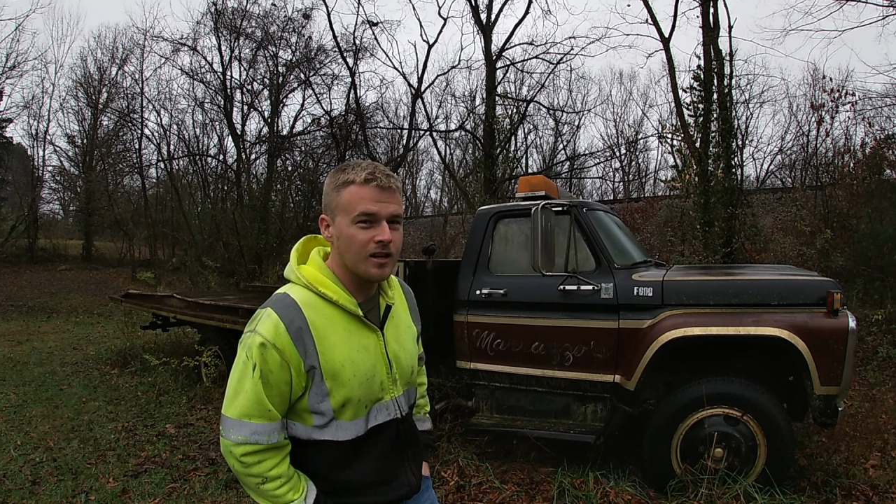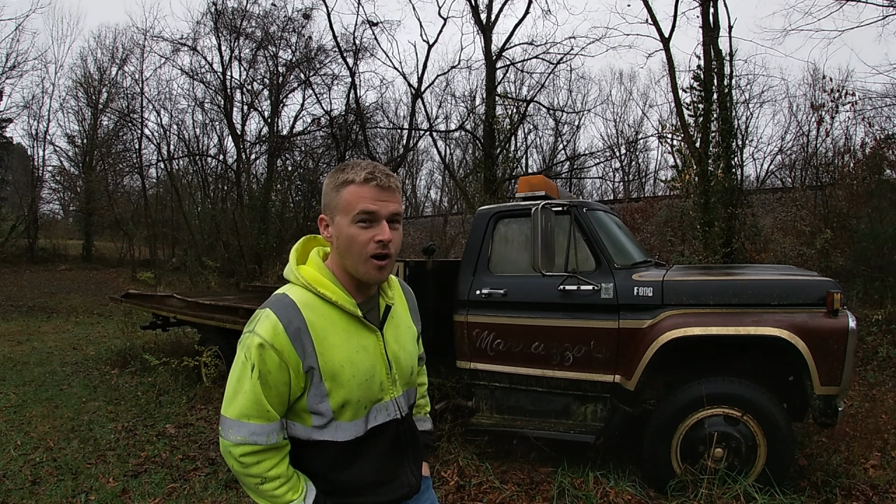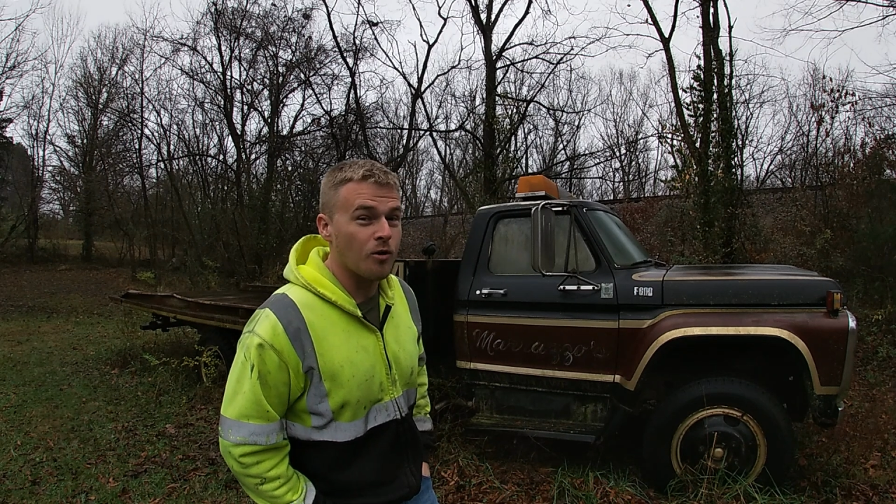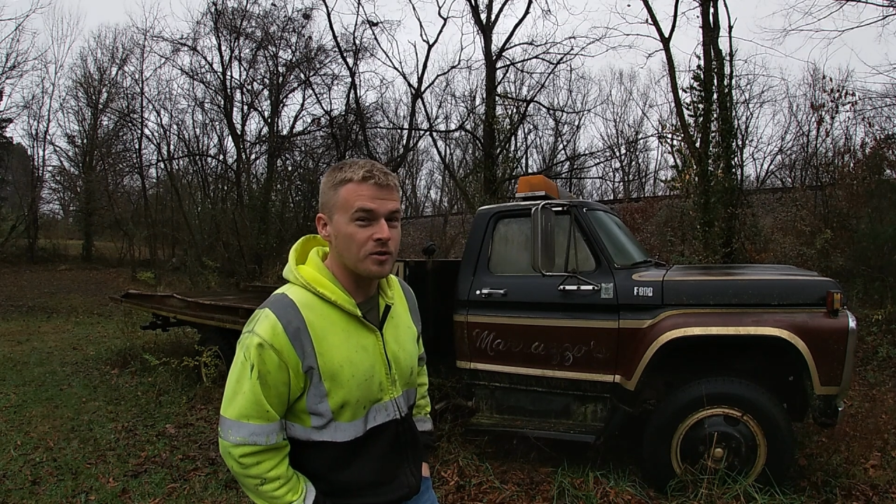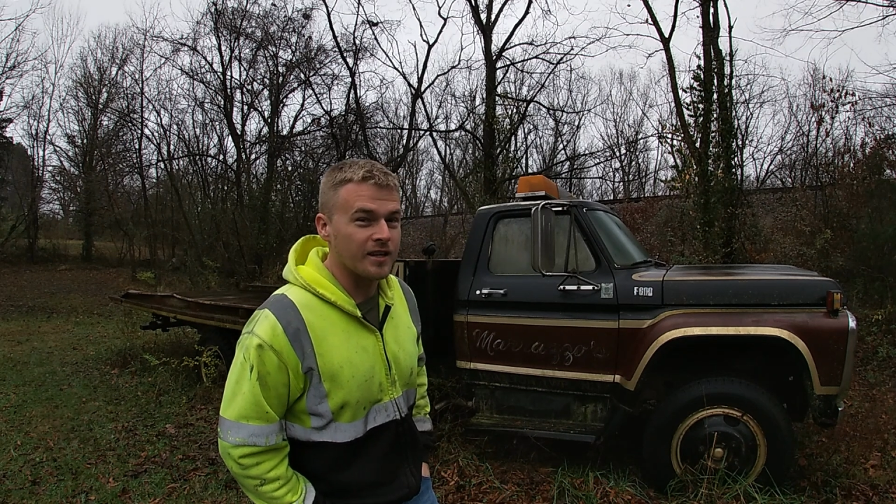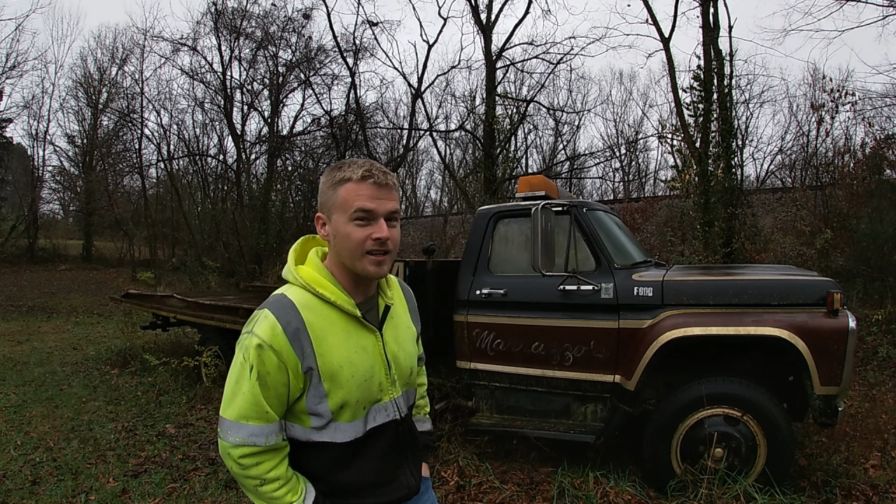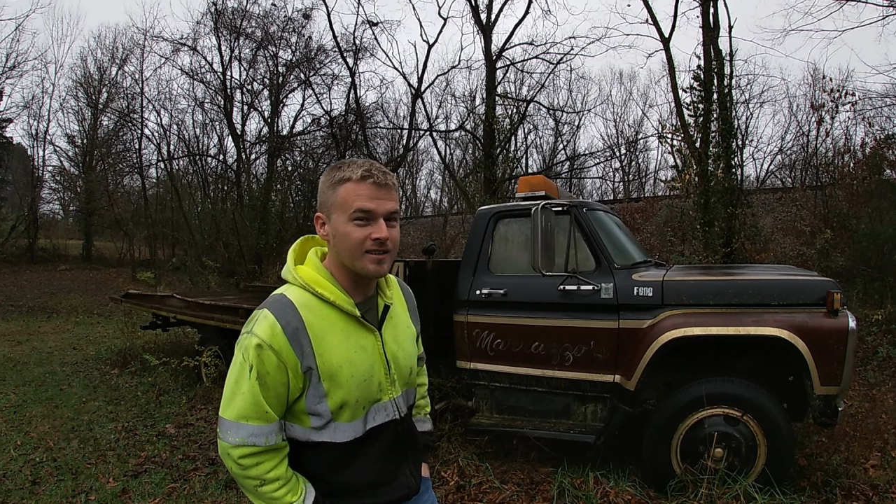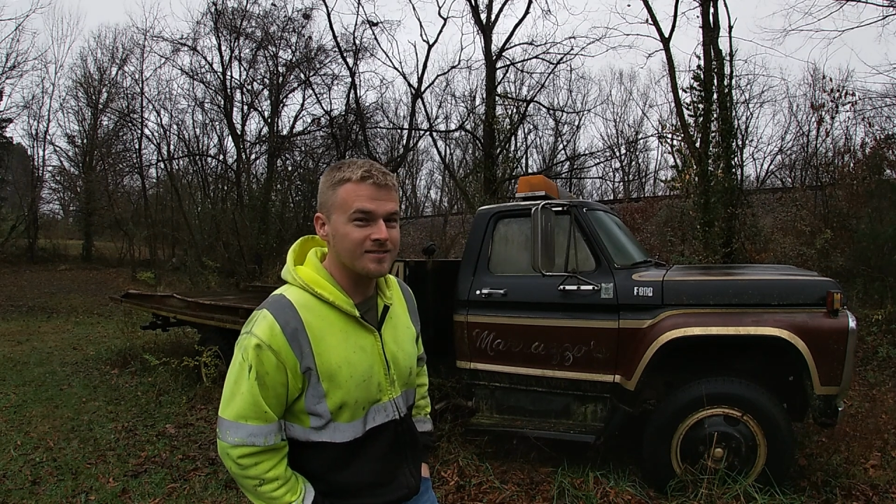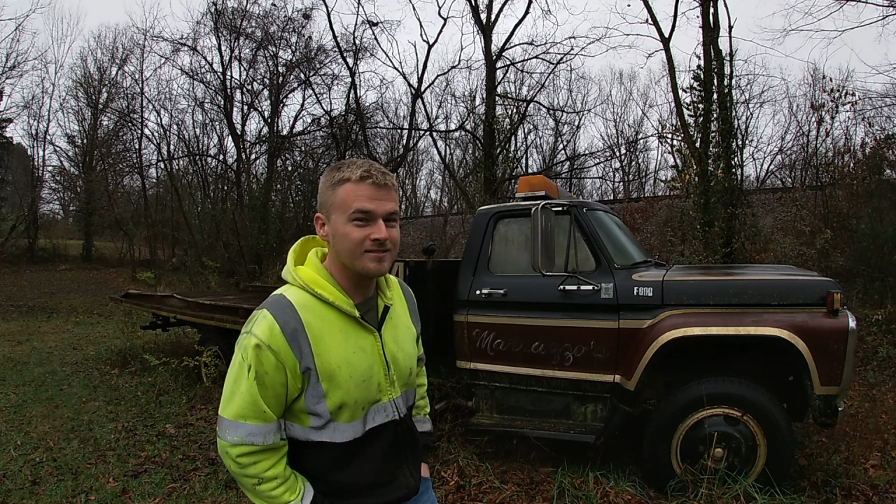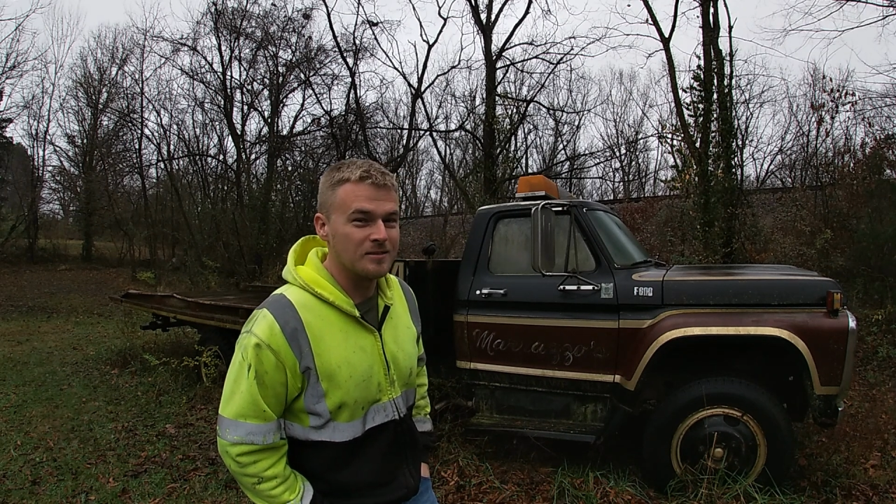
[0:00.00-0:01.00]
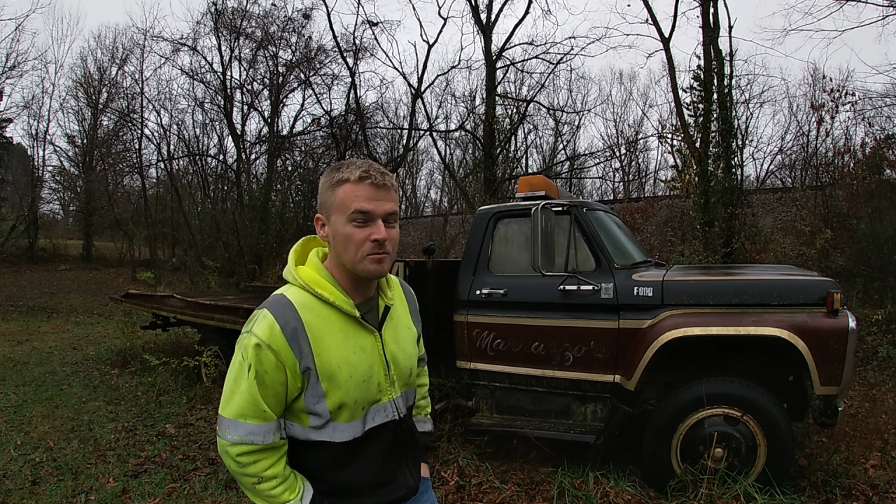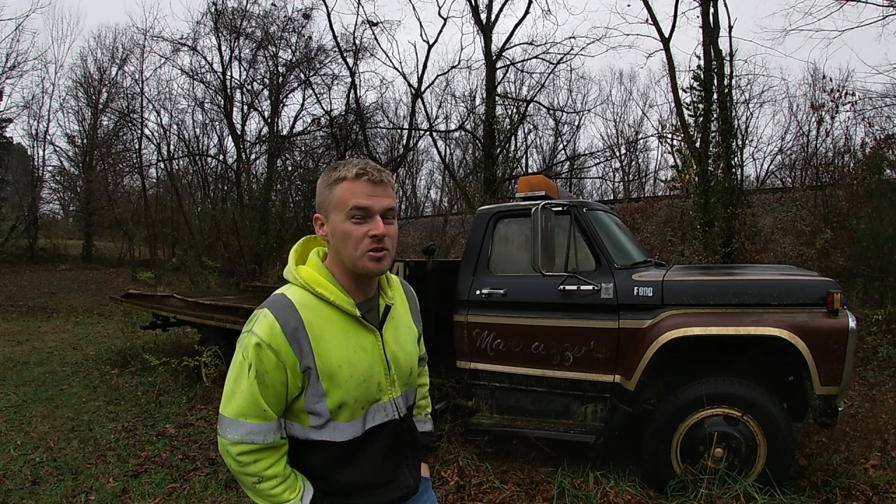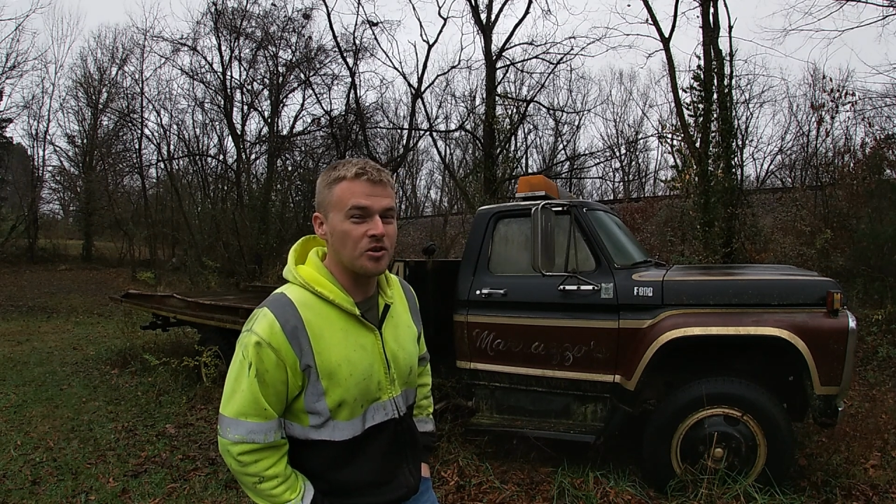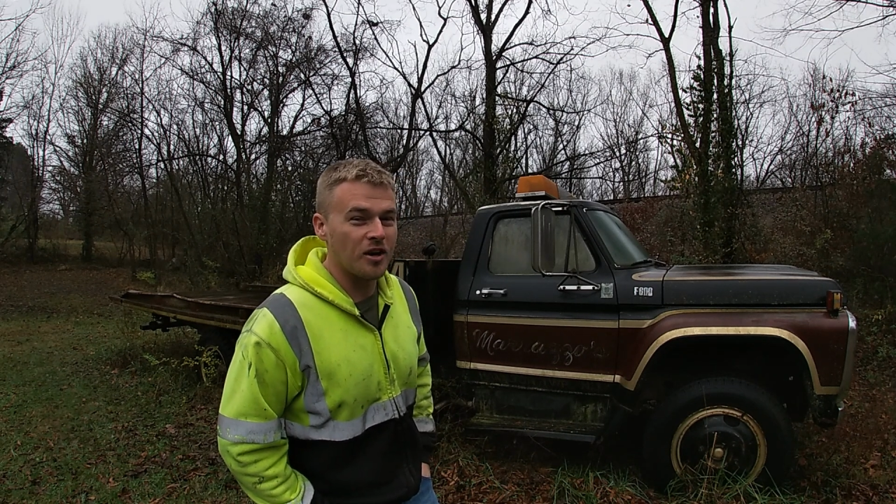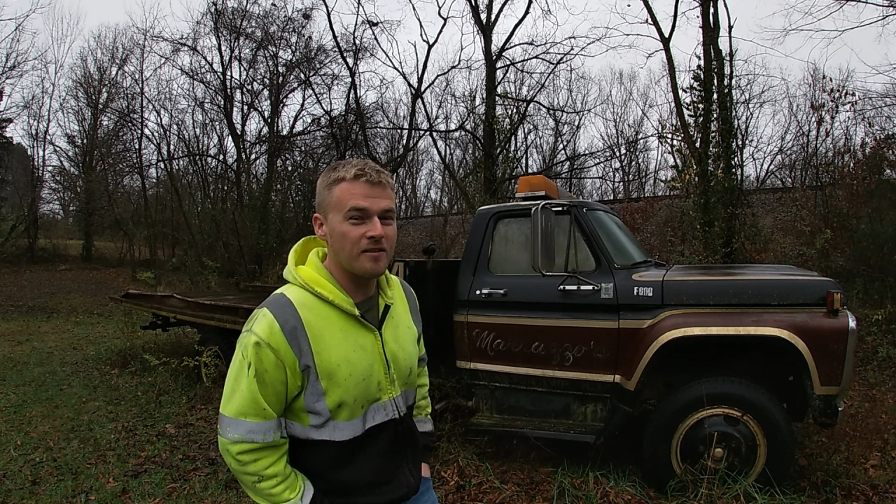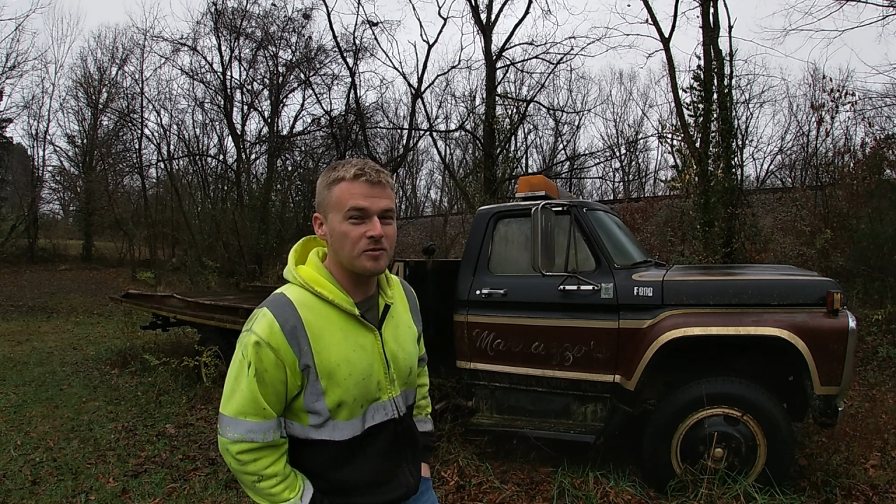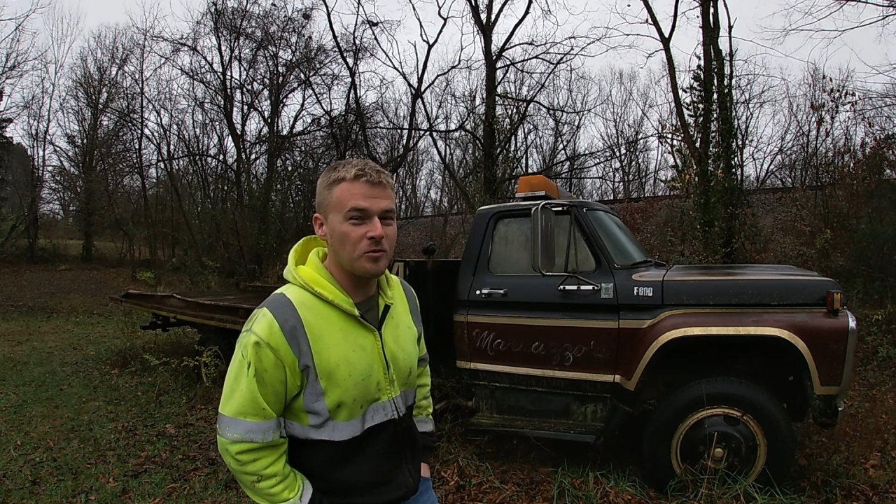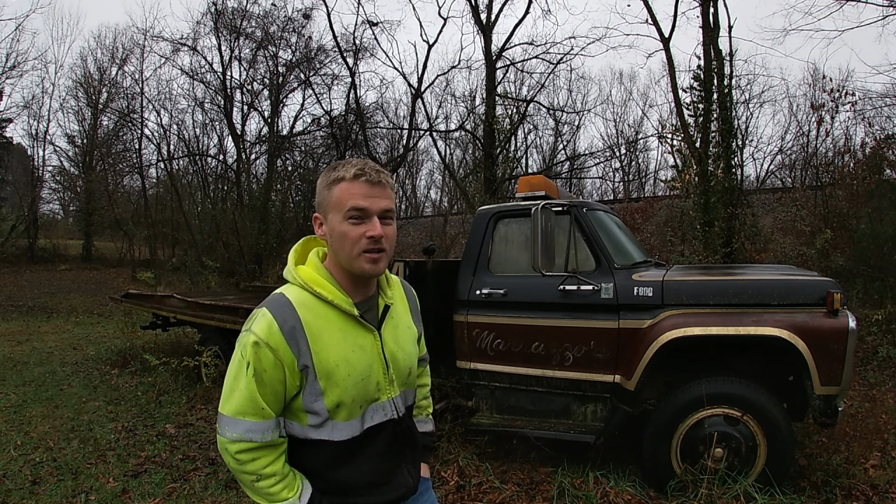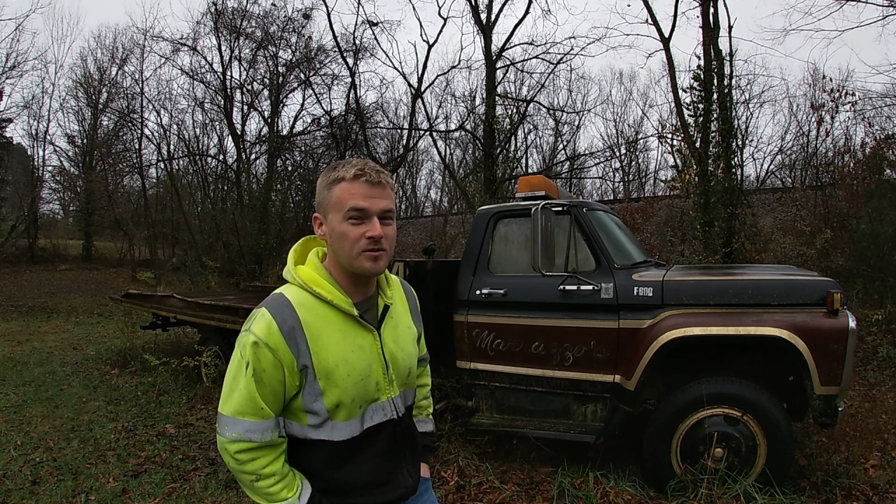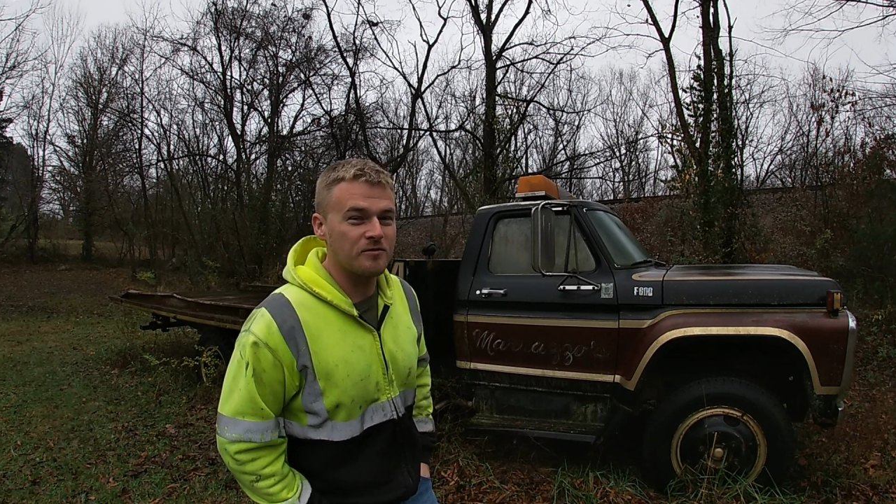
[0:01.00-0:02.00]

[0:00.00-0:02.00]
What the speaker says: Oh yeah, but you're gonna have to wait